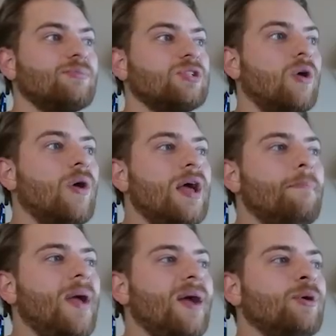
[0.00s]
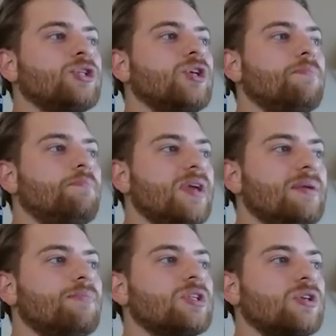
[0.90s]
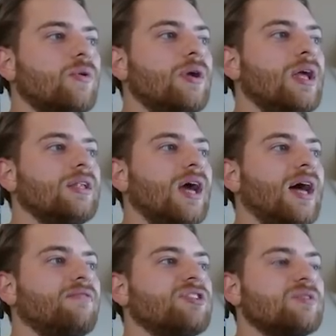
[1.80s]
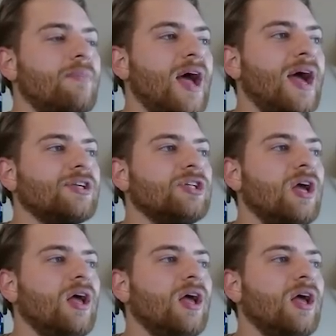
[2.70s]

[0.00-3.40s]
So Bama should beat Missouri and kind of smash